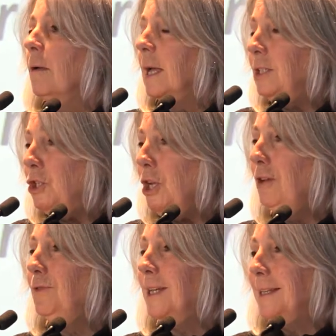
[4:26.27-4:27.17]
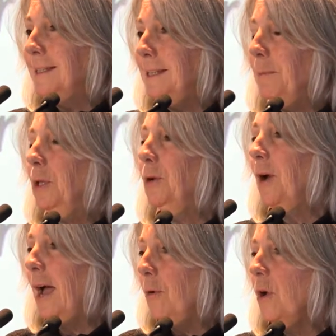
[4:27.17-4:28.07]
achieved
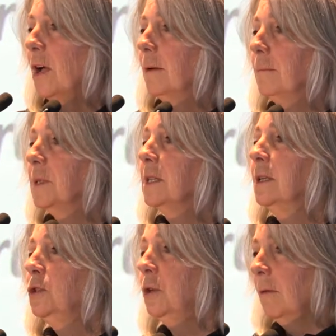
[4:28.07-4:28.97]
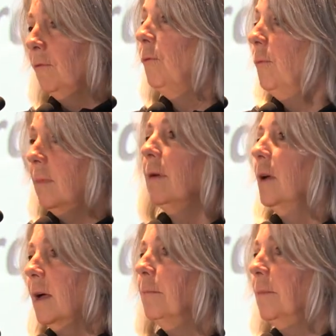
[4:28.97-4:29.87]
similar outcomes,
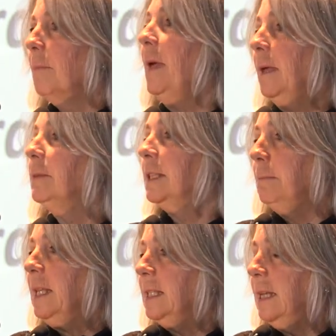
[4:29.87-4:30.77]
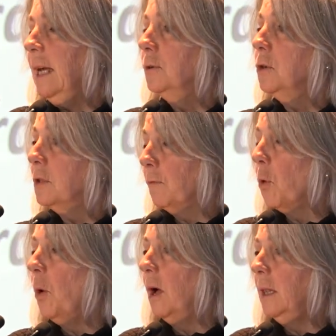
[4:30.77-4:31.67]
met standards of
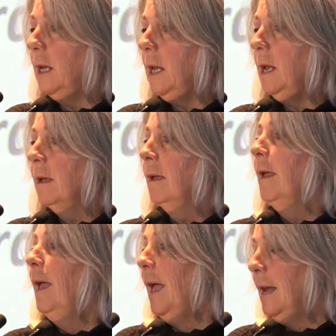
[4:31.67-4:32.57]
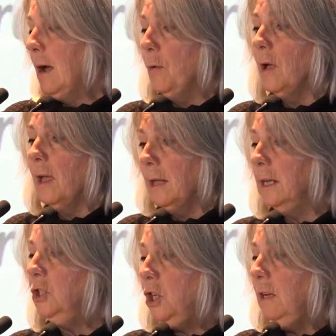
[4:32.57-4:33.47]
quality and
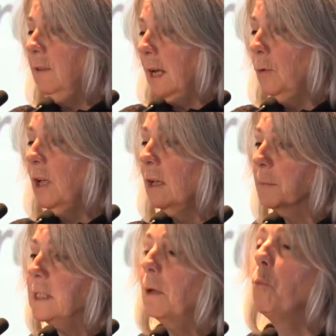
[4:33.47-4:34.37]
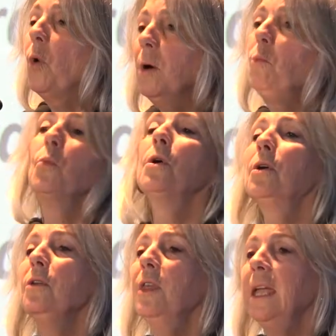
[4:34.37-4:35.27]
achieved outcomes. And what
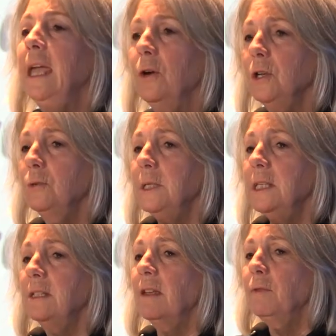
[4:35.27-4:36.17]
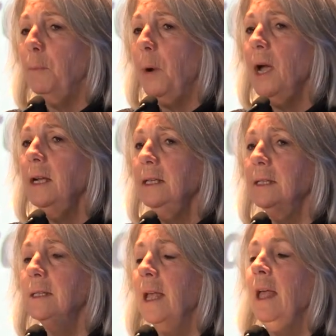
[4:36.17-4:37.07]
were the characteristics of the
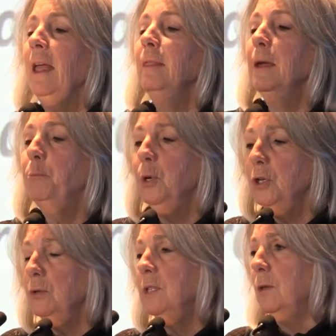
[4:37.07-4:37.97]
practice that produced